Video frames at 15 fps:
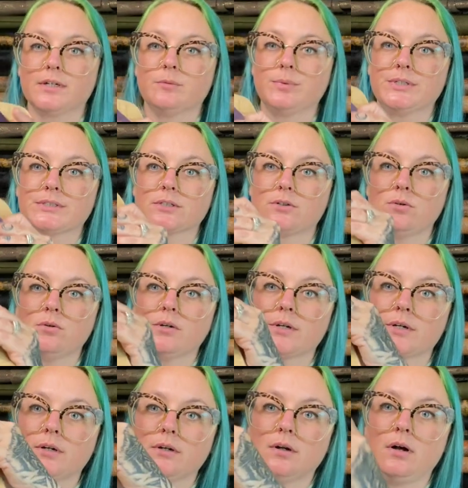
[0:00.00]
a piece of
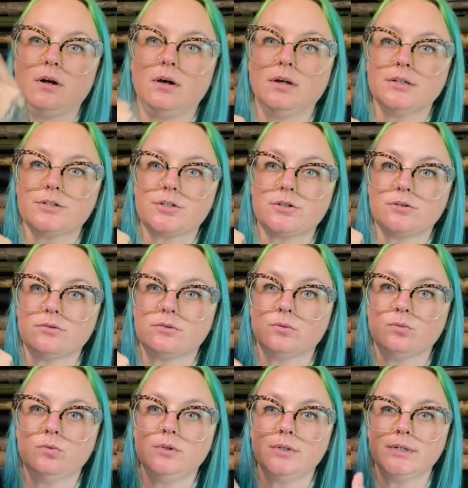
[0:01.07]
cork onto the
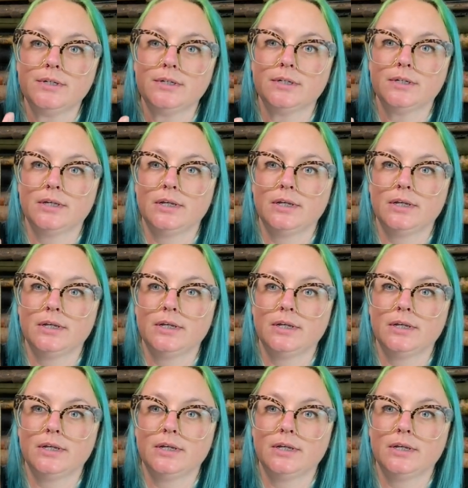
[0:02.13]
wood,